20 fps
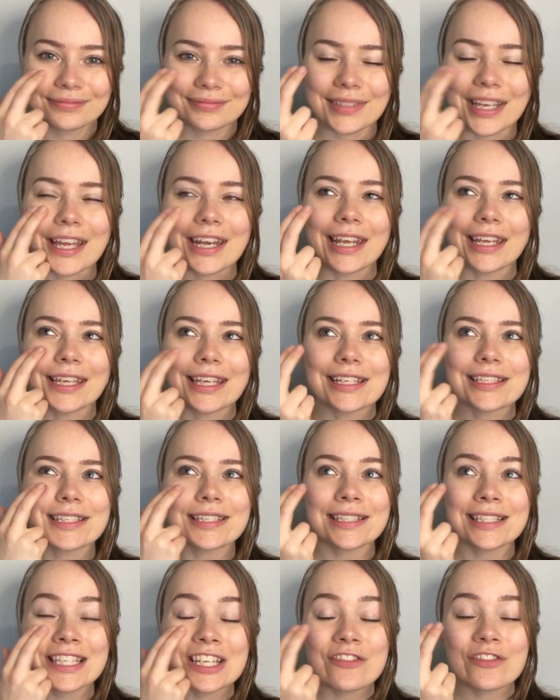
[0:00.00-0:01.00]
And I get to
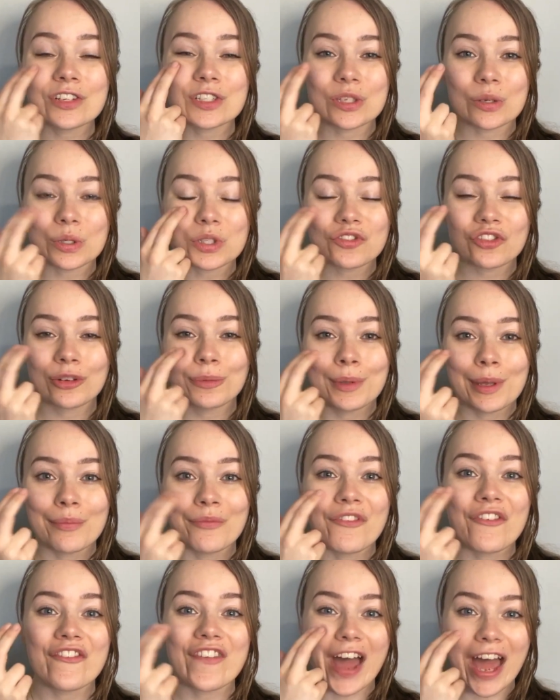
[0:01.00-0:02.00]
see results from them
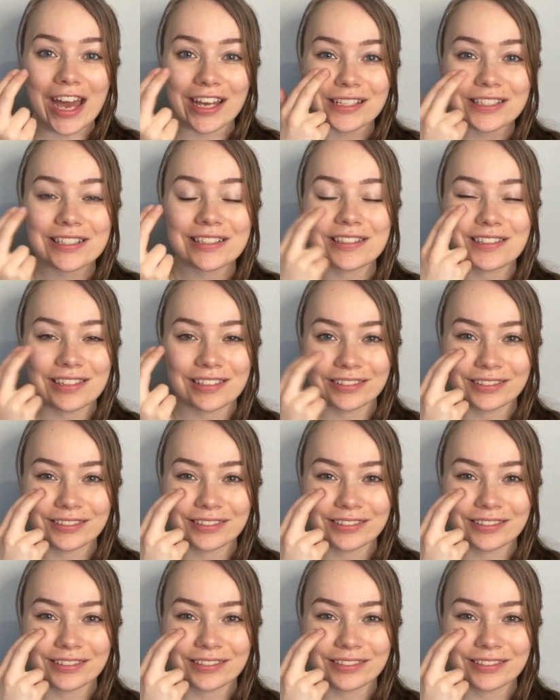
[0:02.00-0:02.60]
fast.